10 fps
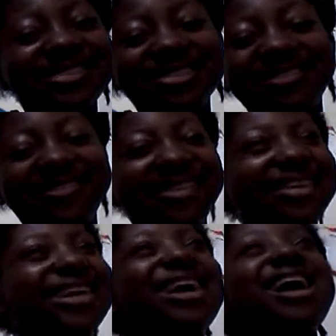so
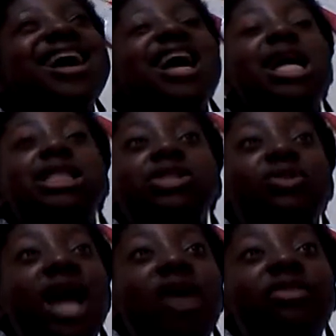weird.
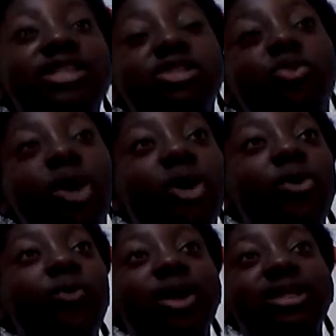So now this is
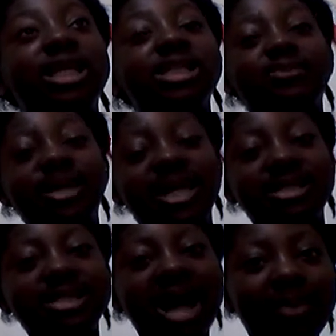where weird things
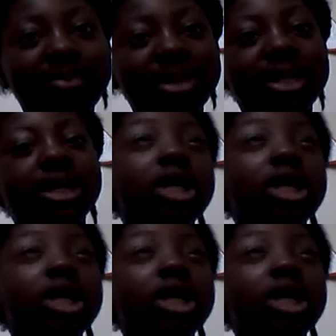begins happening.